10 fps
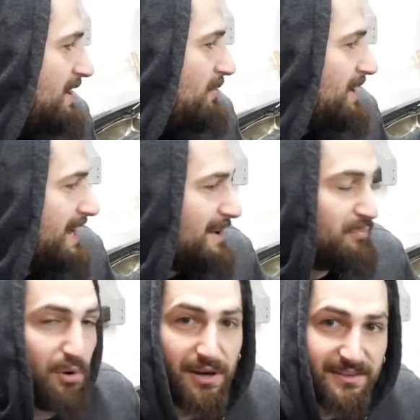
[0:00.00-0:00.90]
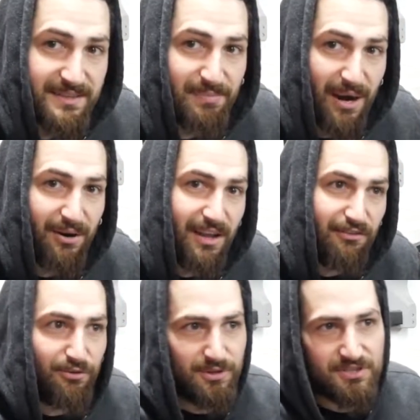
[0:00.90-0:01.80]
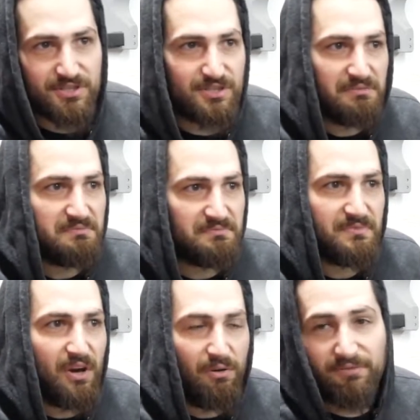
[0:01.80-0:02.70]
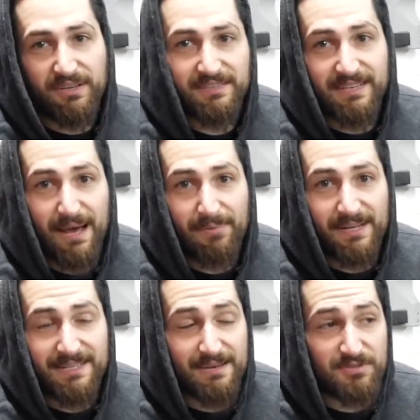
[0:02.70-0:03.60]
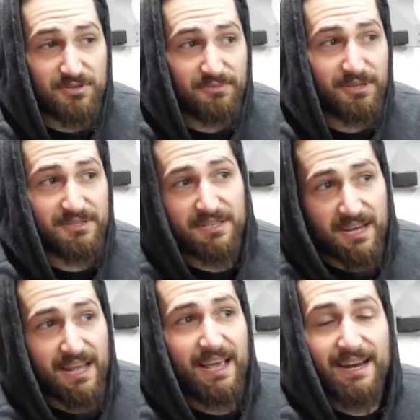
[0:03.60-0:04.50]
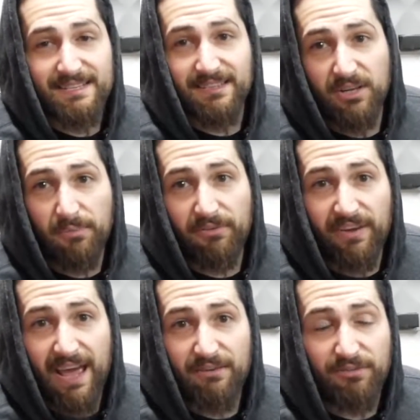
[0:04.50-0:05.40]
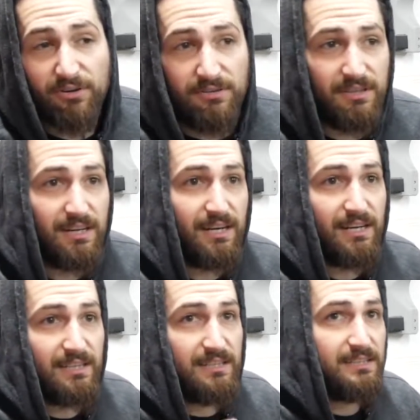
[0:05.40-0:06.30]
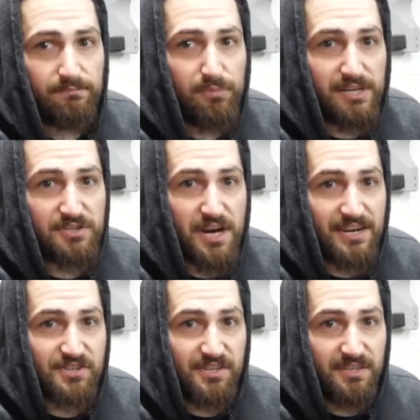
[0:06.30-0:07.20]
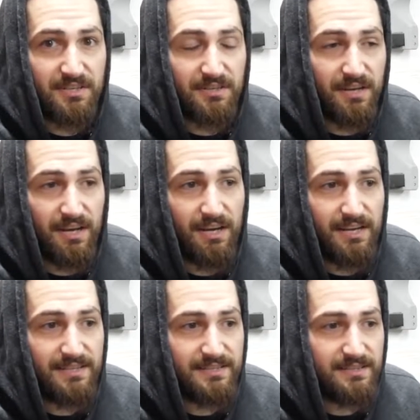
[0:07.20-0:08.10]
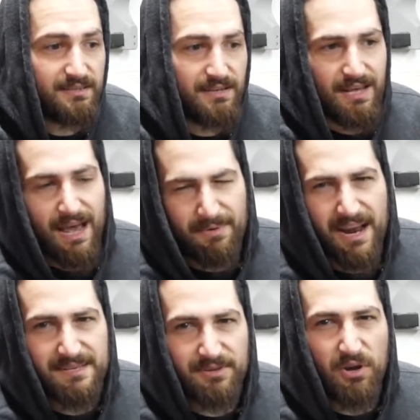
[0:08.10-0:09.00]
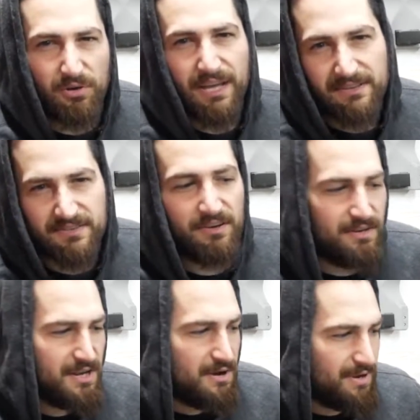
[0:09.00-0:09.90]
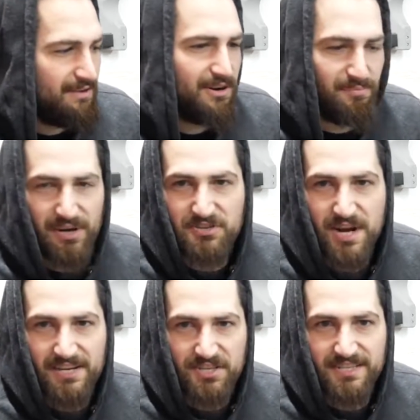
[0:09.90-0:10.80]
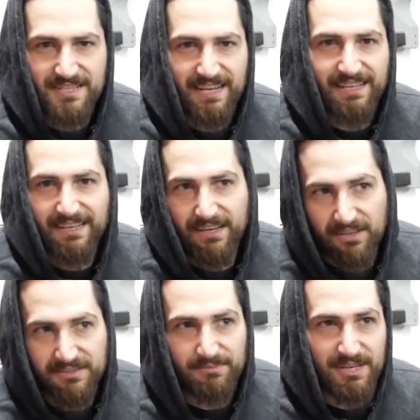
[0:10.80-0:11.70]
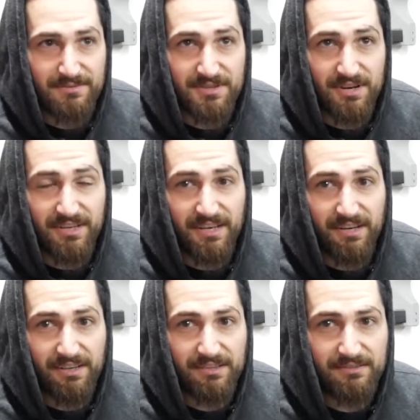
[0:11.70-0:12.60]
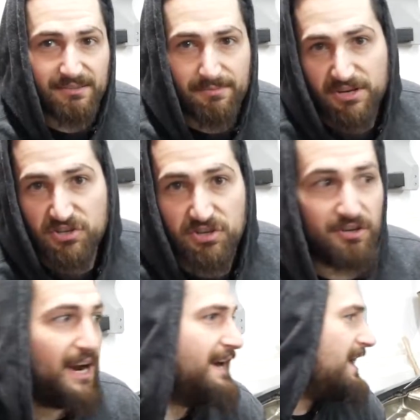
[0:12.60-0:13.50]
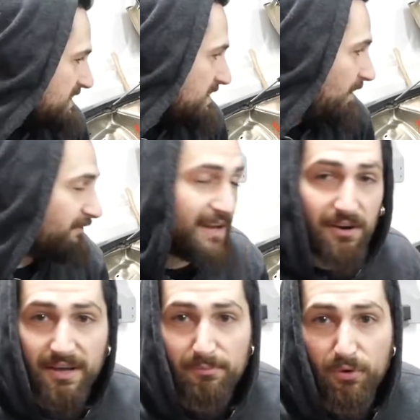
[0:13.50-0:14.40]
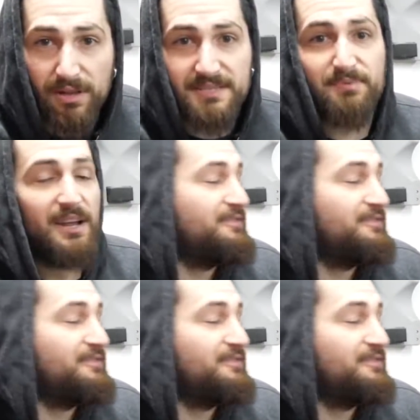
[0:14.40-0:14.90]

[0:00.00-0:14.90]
when I get bored at this power level, which hopefully doesn't happen anytime soon because it is a little bit of a handful, brakes traction, I mean it has been cold out, so whatever. It brakes traction in second gear, sometimes third gear. I mean it should, right? Hopefully I don't get bored of this, but